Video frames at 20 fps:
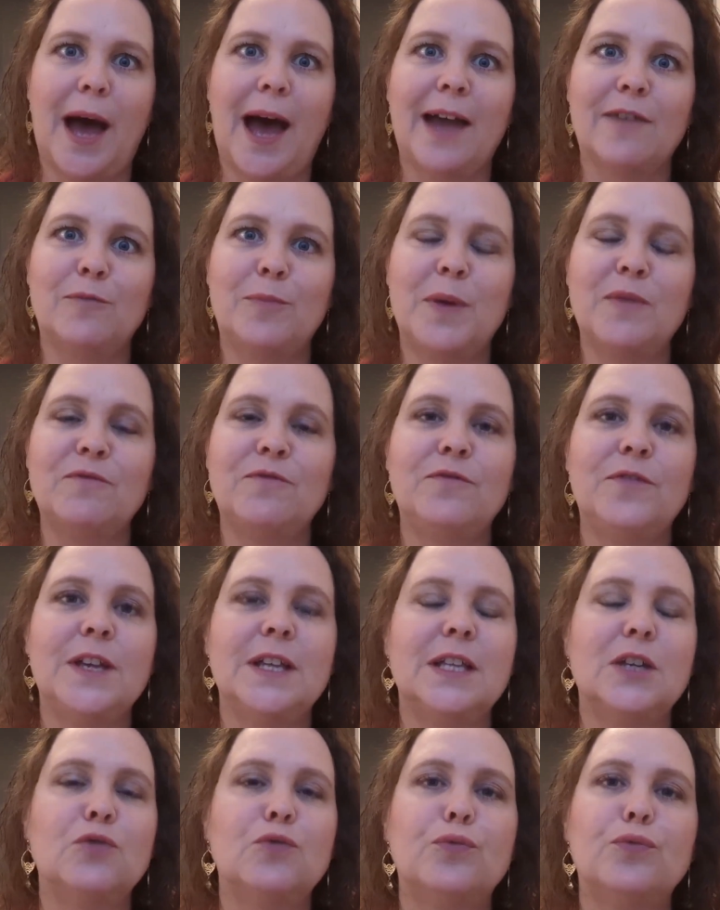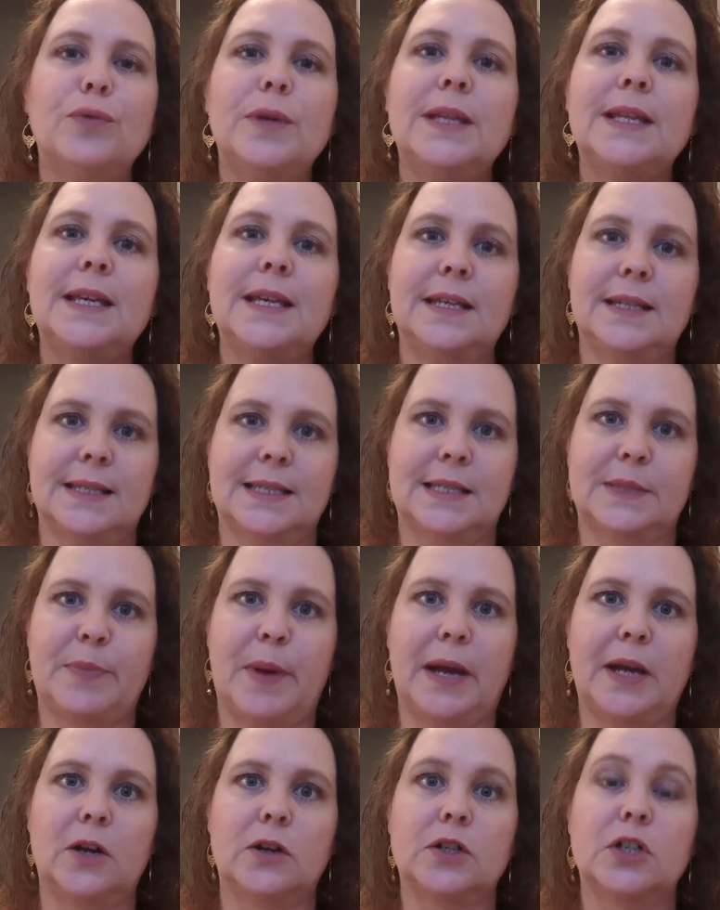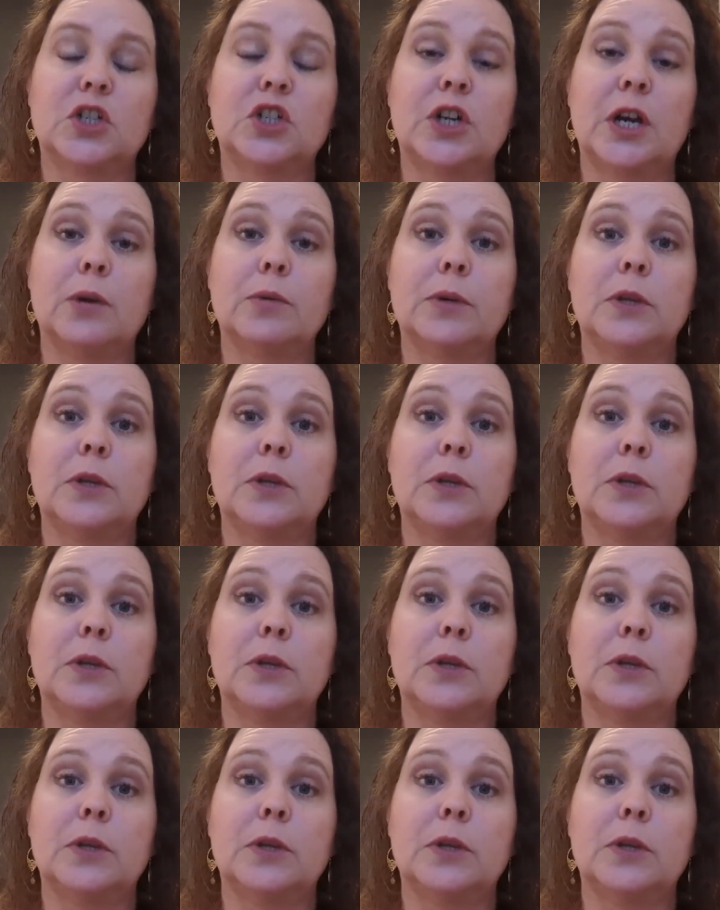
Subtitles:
I've been feeling really inspired to share